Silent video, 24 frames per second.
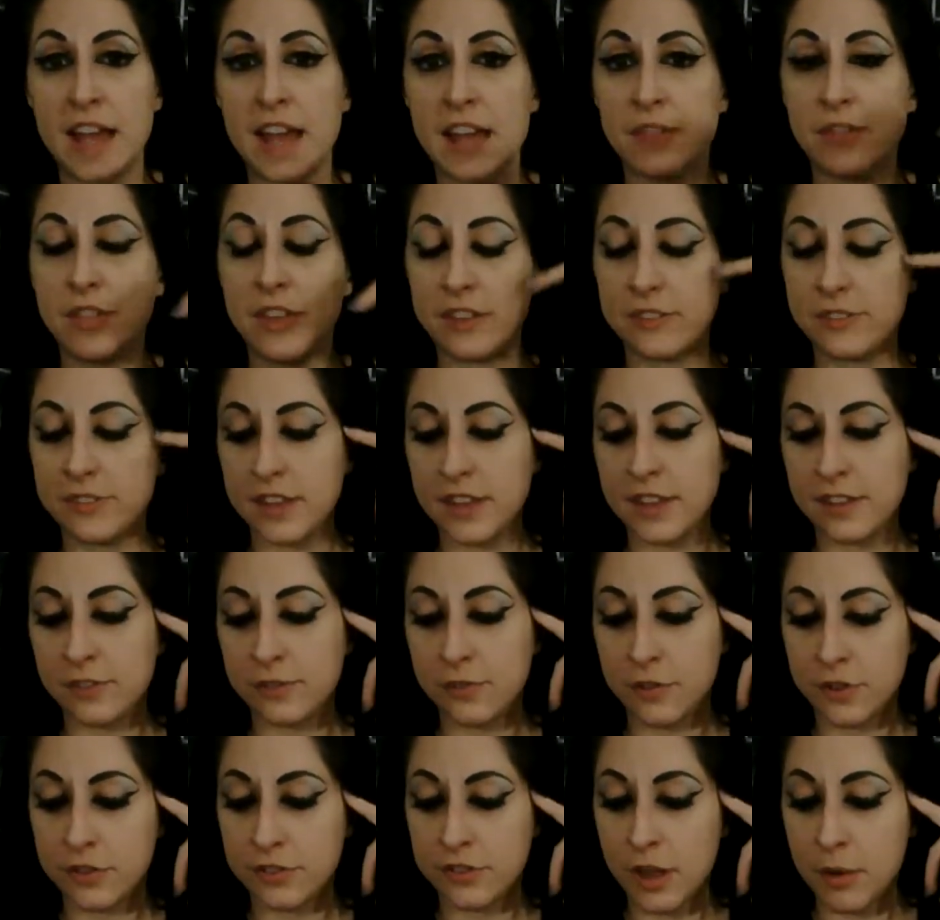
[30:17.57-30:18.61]
This is,
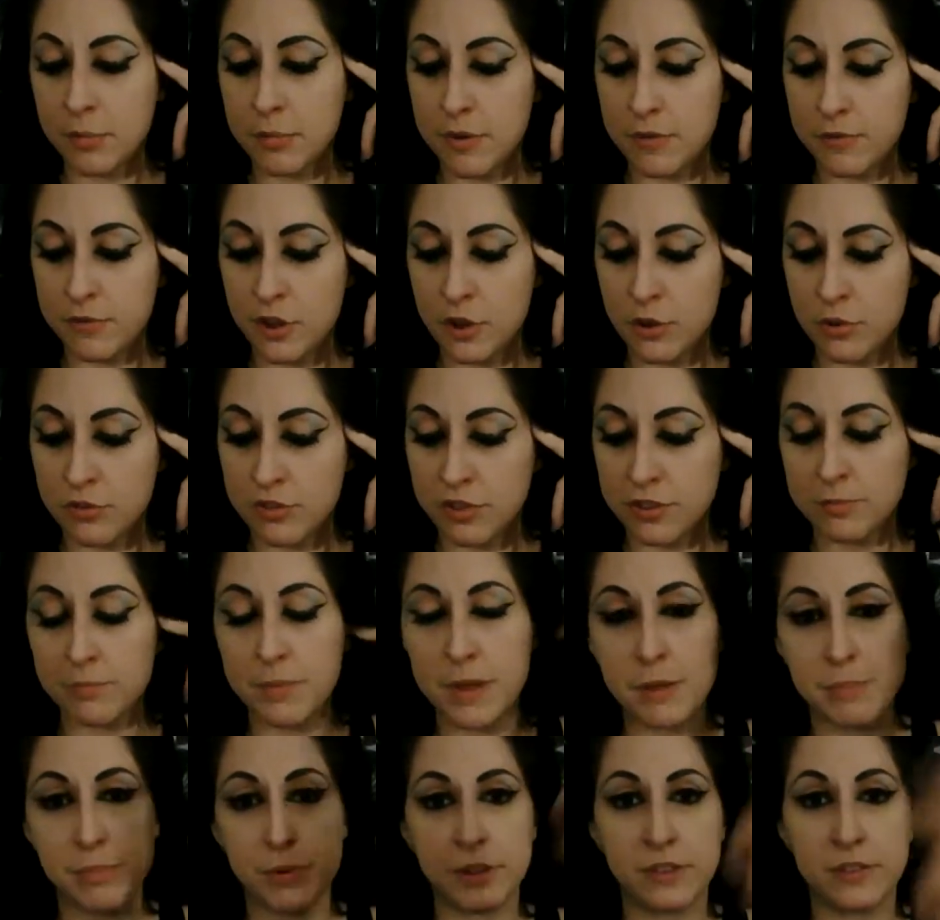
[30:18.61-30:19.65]
for some of you, just
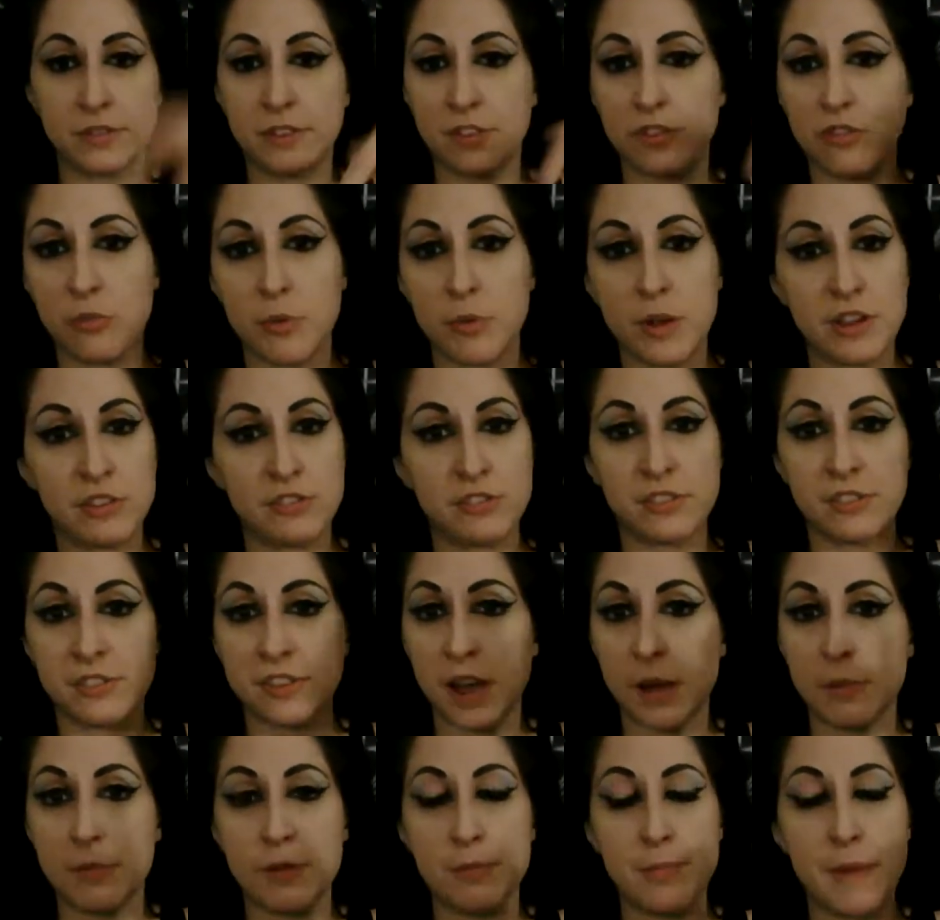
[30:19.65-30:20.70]
people and situations
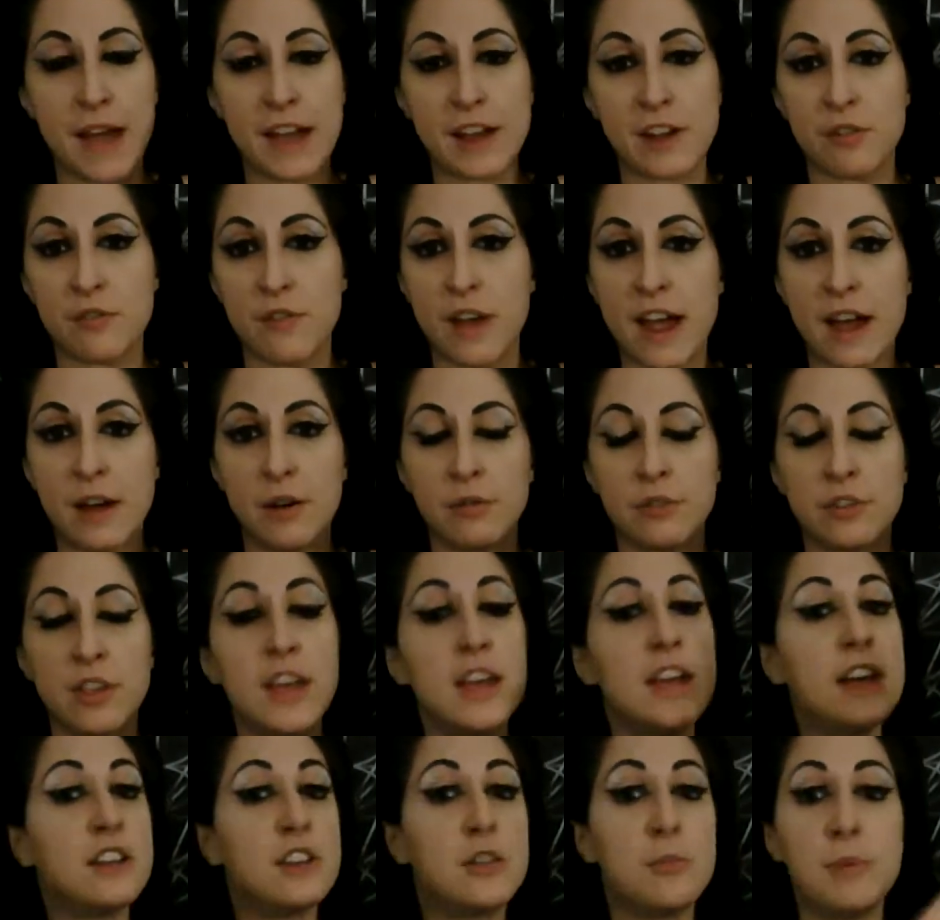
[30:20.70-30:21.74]
coming back around
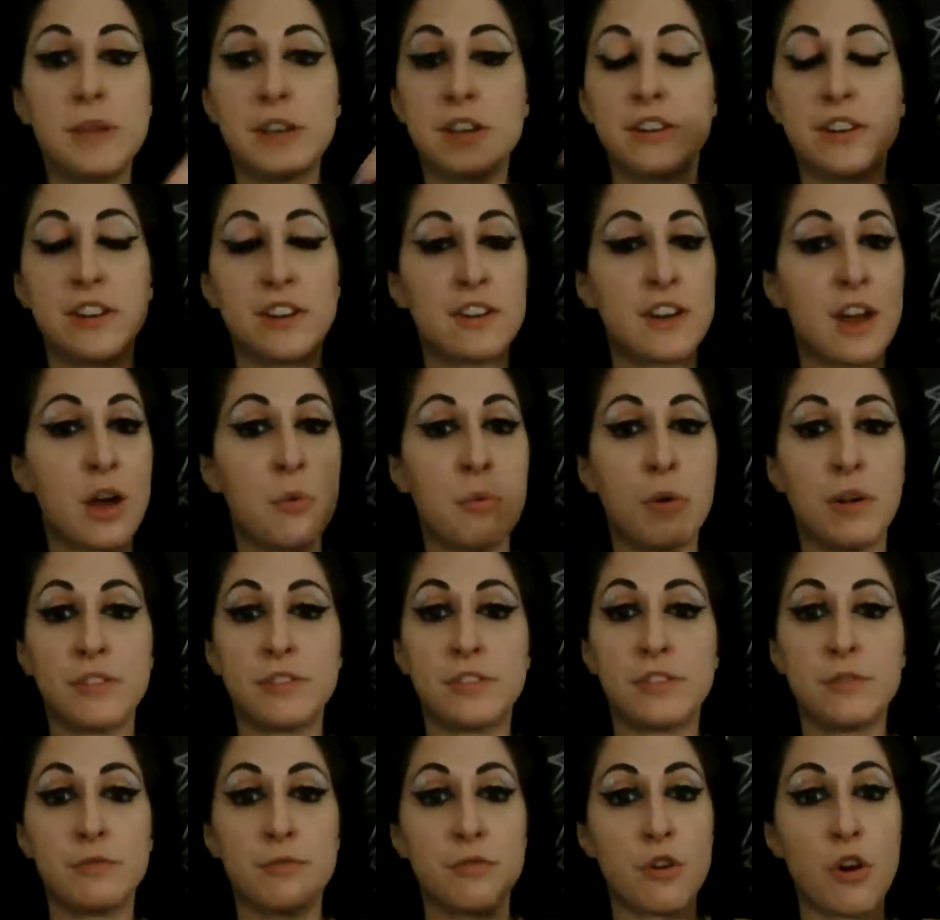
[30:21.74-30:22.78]
to be cleared out once
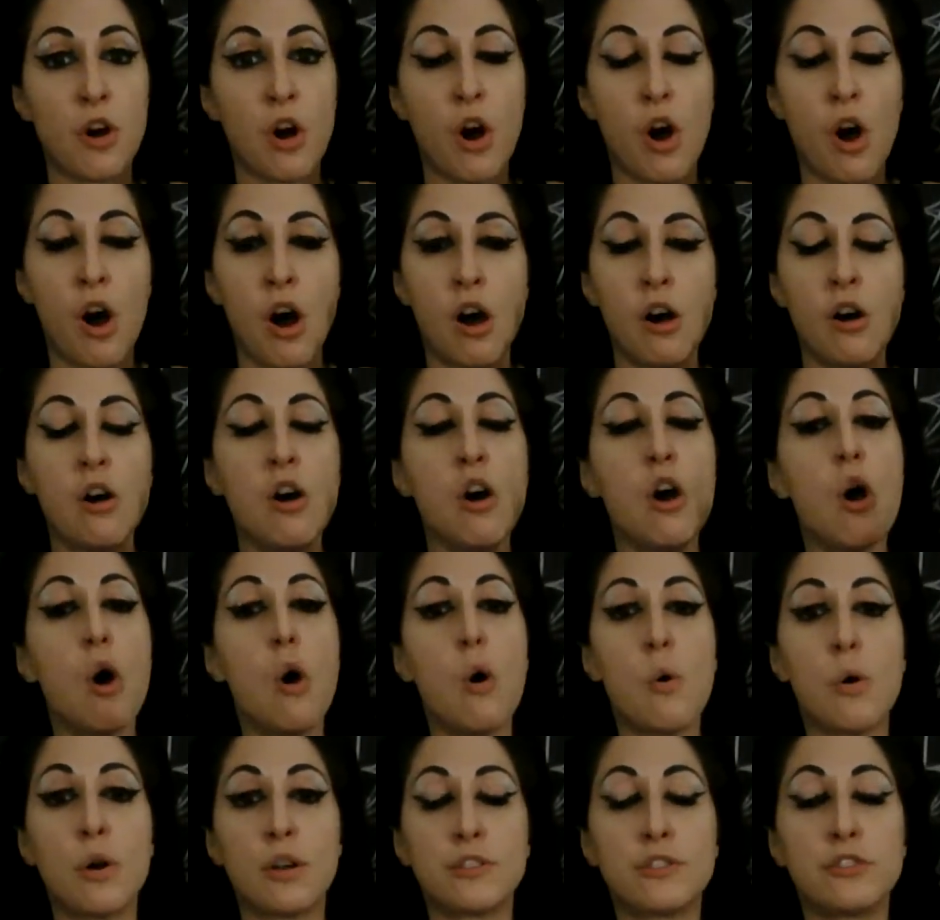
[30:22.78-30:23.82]
and for all,
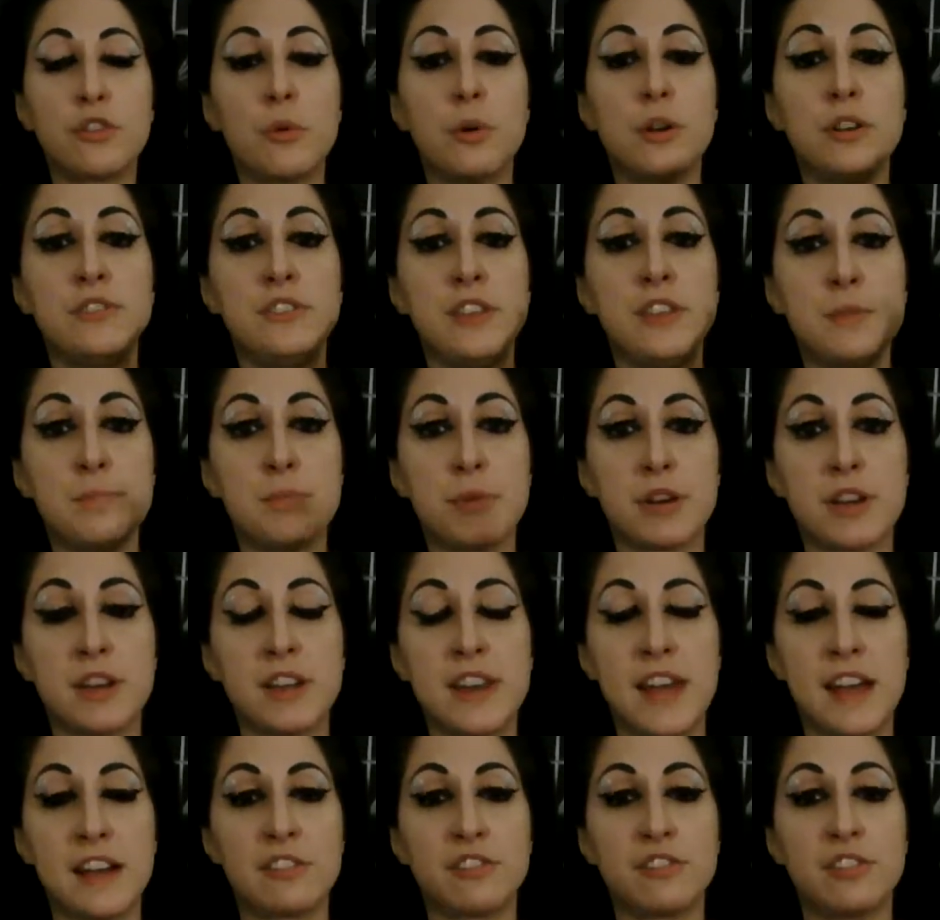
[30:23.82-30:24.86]
or so a deeper
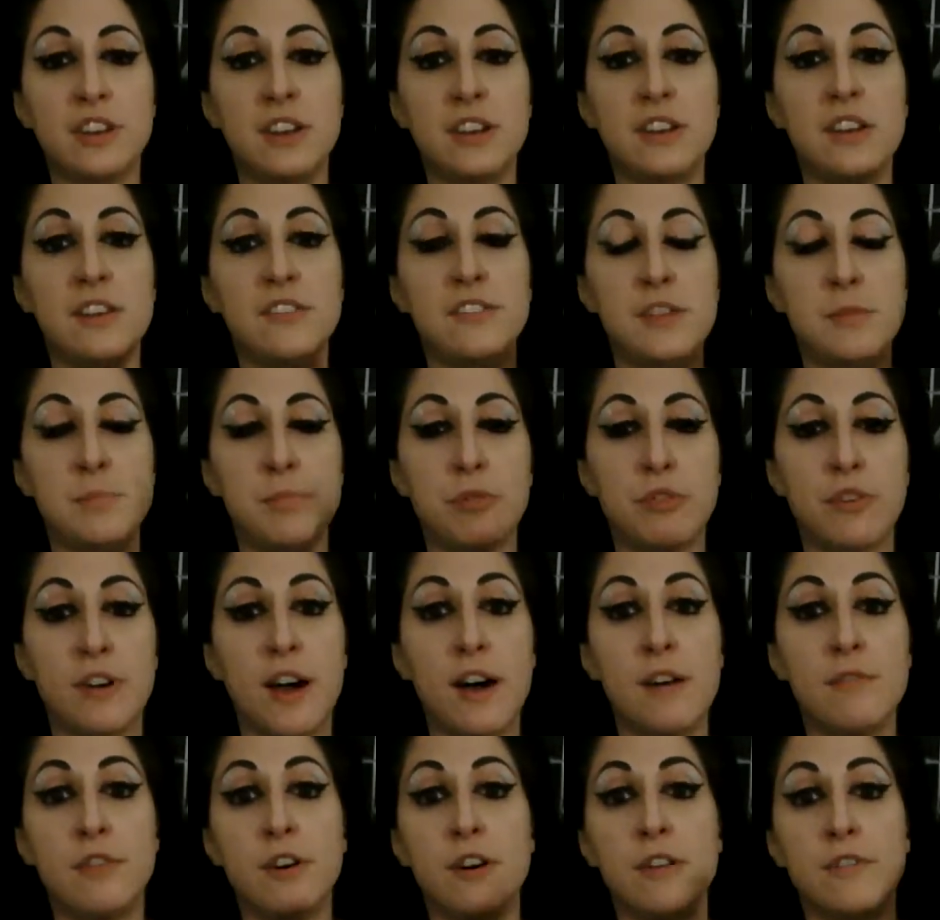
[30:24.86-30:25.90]
connection and a deeper
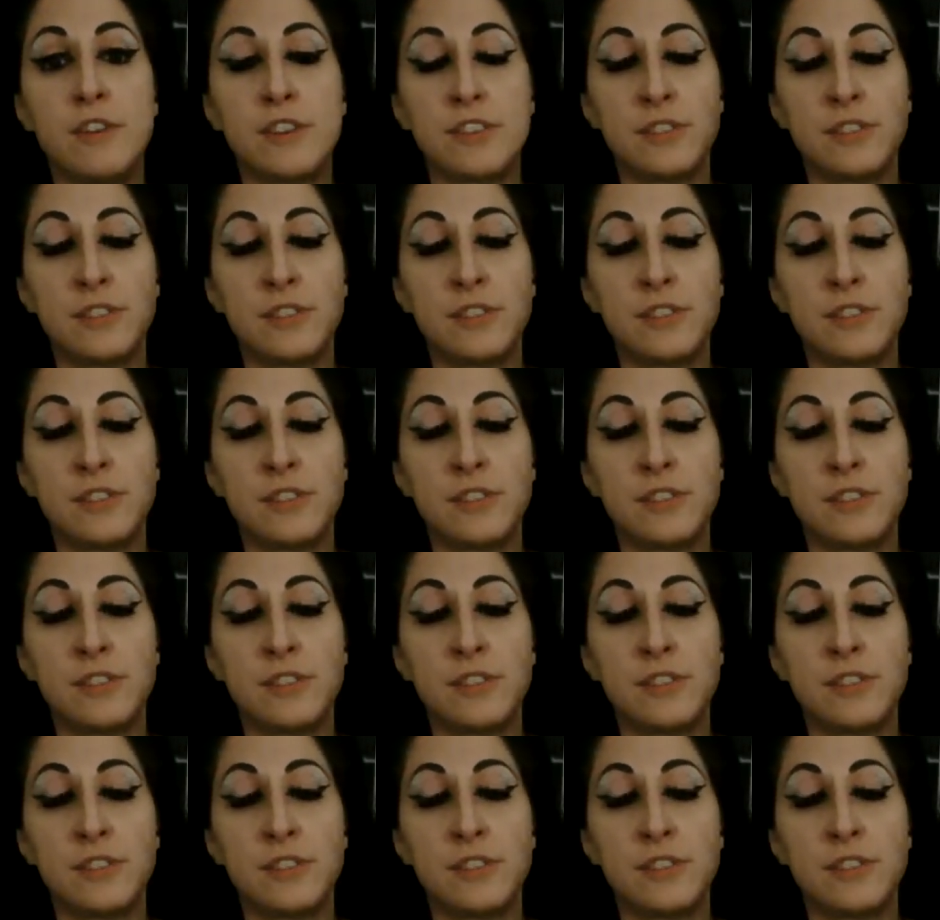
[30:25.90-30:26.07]
level of